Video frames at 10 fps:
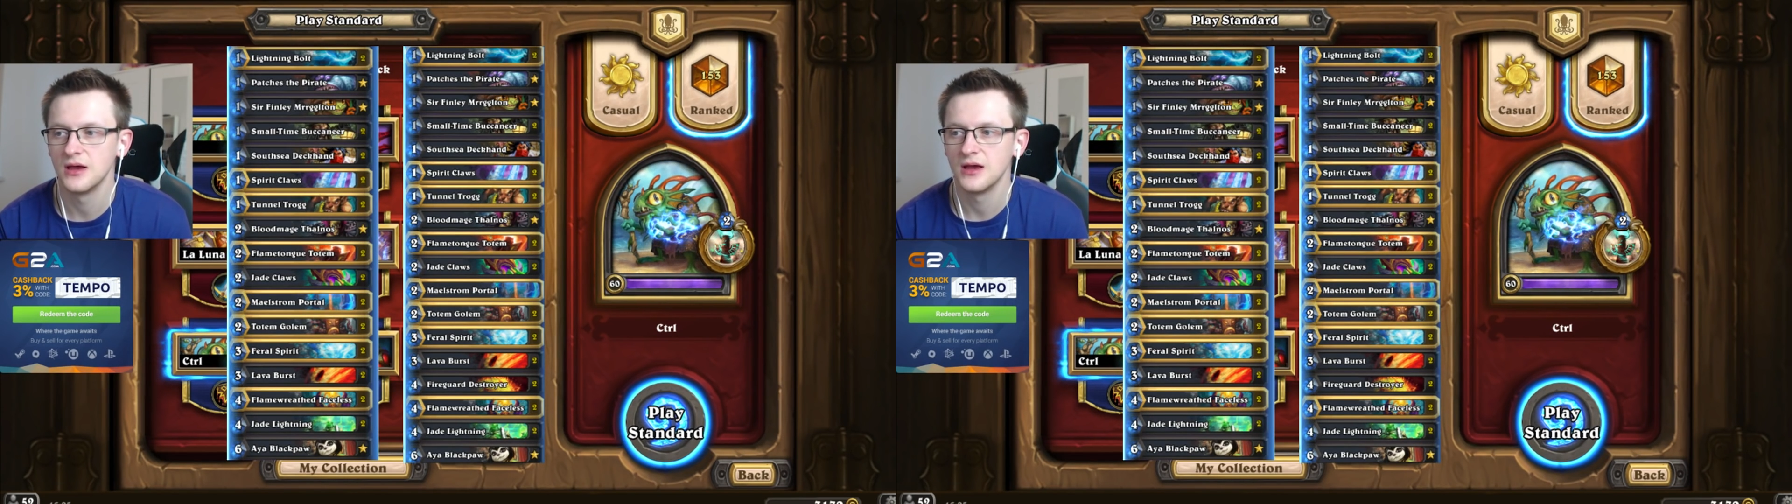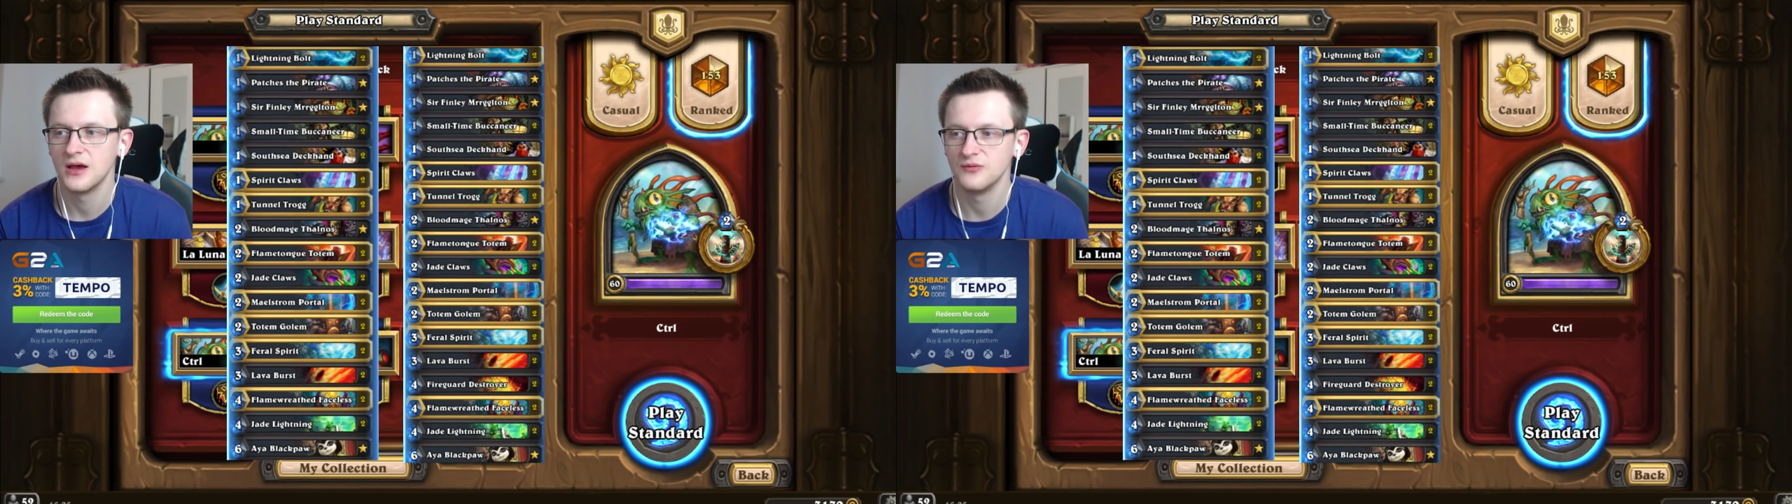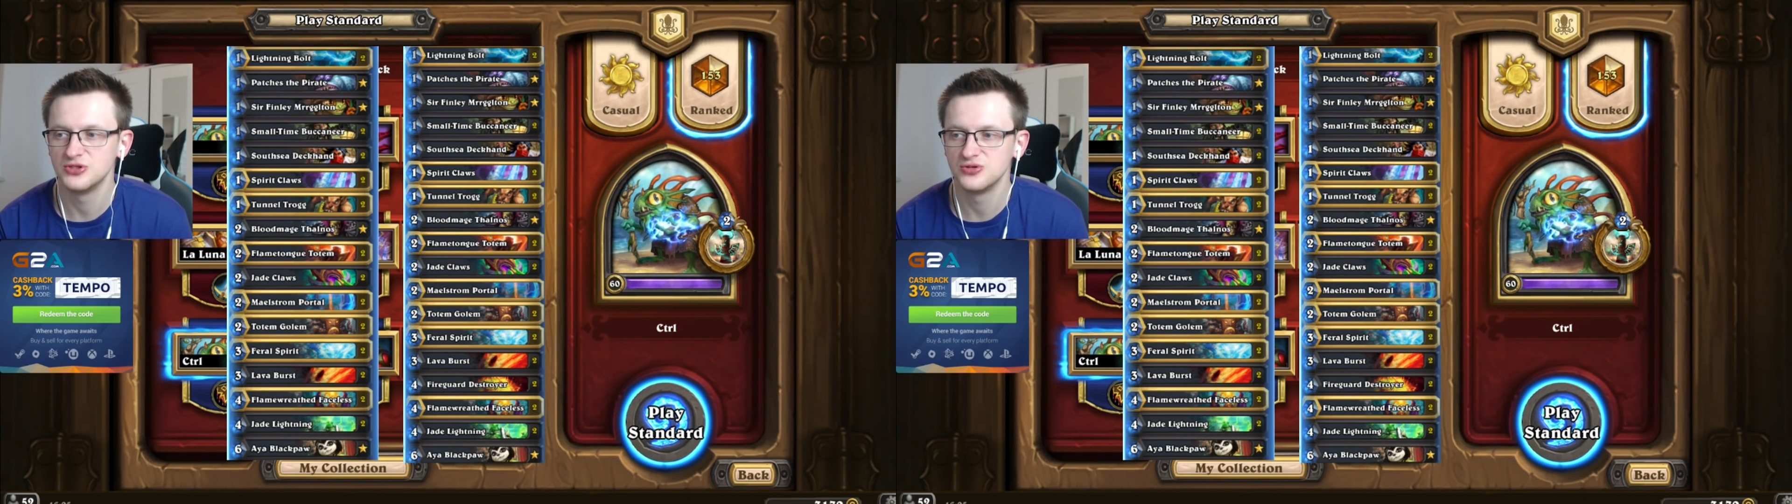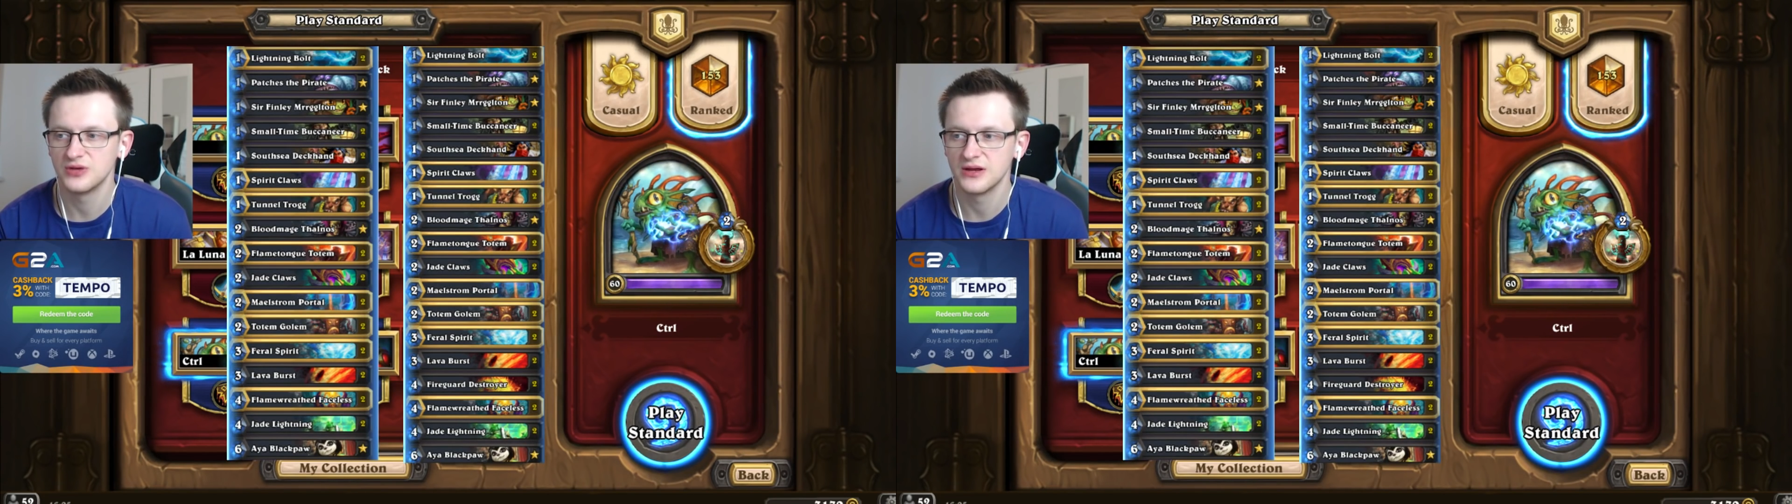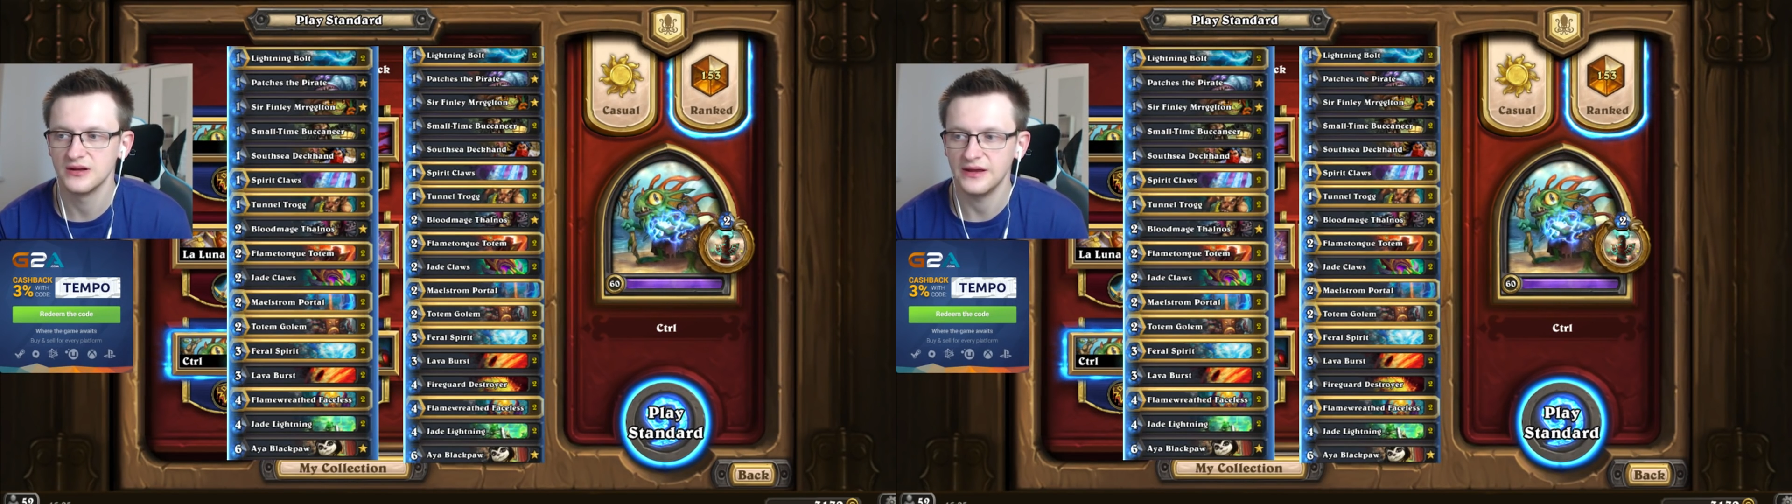which you
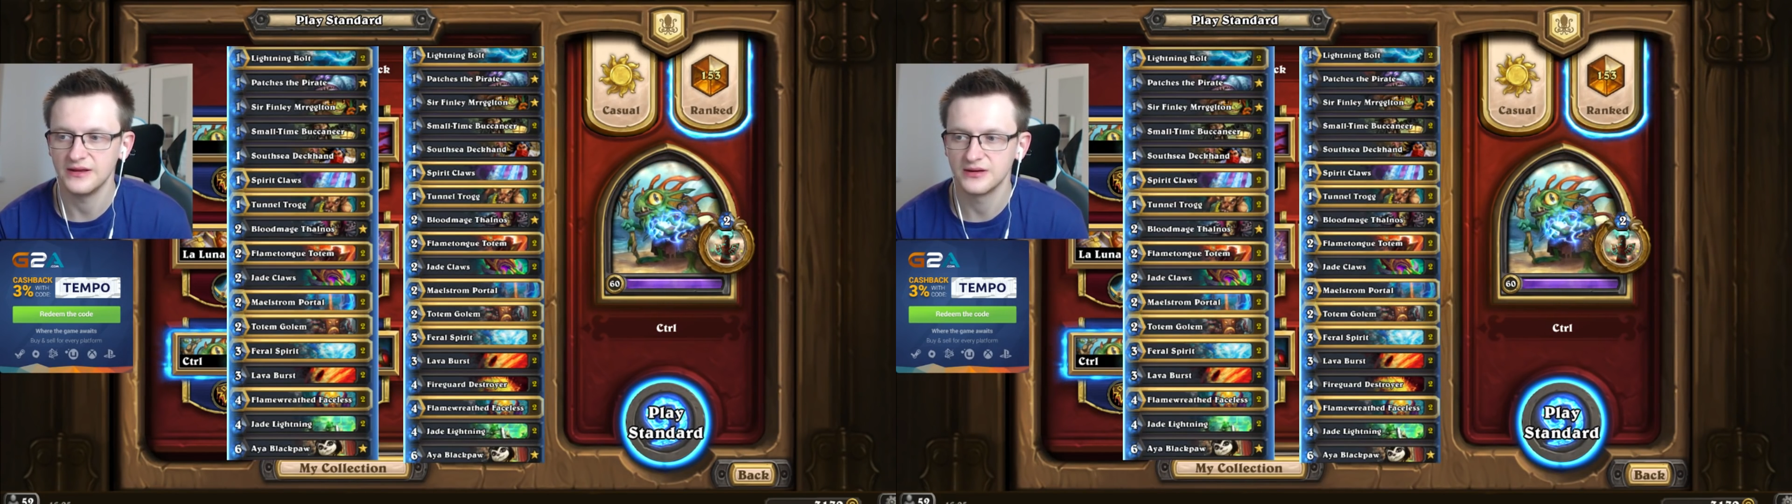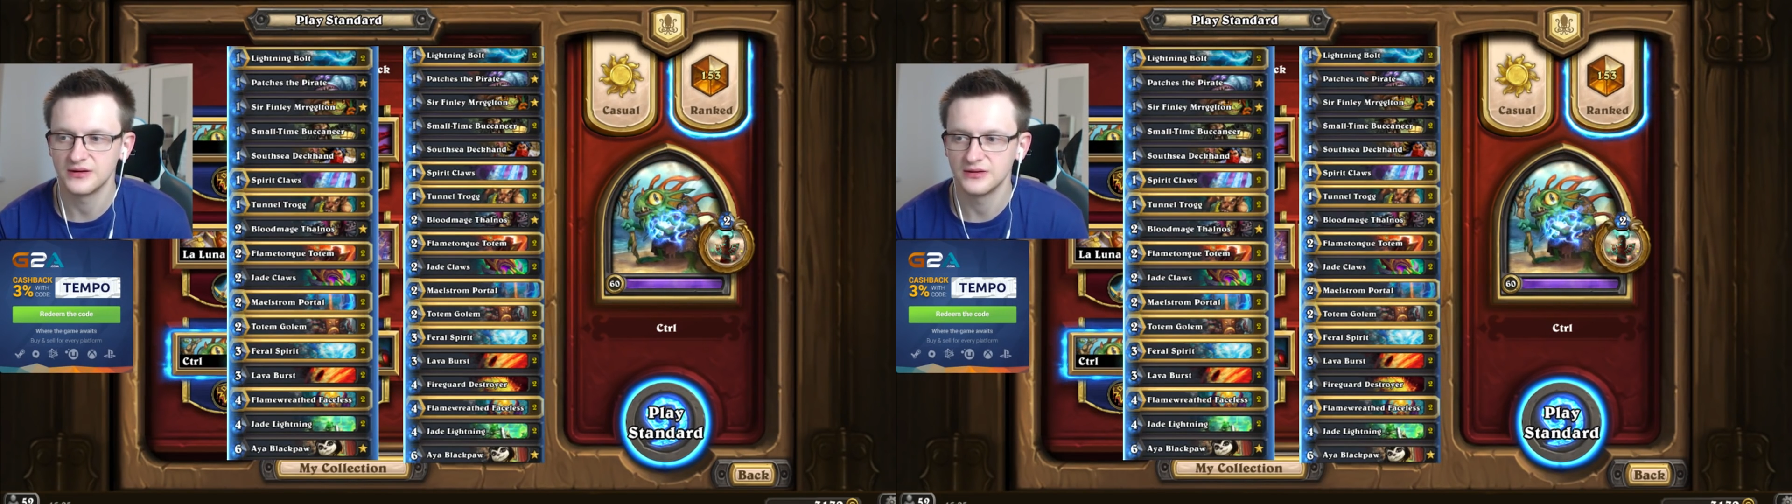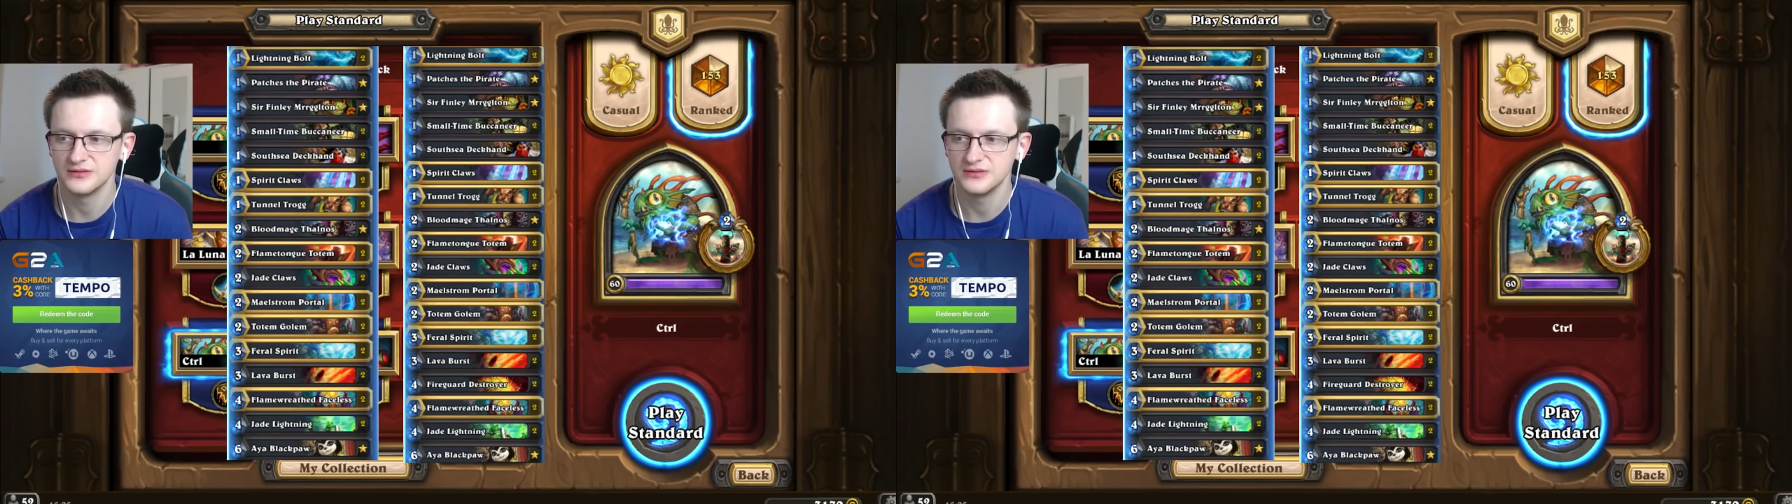can later